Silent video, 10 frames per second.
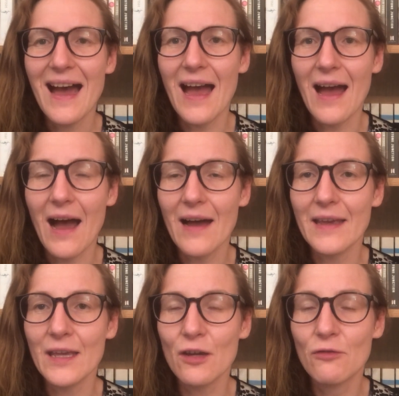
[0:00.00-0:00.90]
Uh,
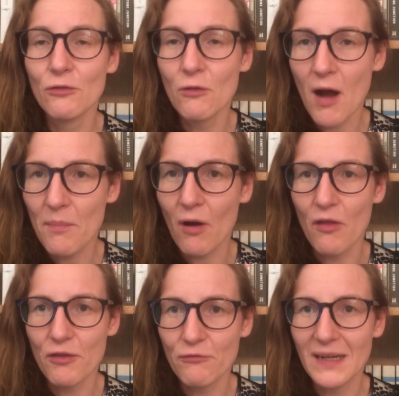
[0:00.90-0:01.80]
I grew up
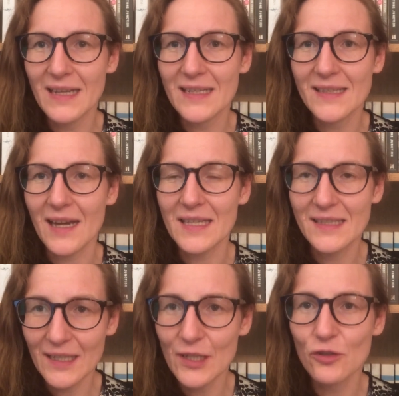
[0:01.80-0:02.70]
on thrillers. I
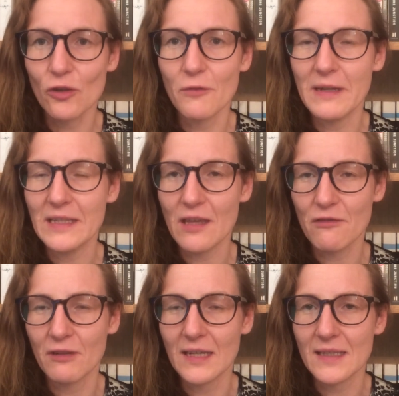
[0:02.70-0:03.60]
still enjoy reading
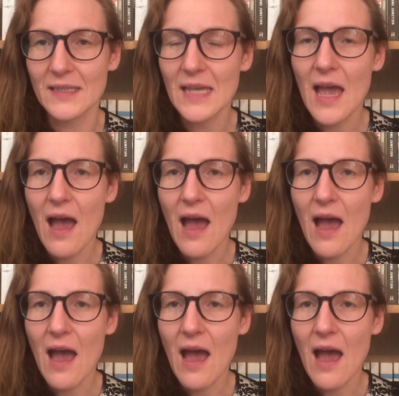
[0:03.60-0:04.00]
thrillers.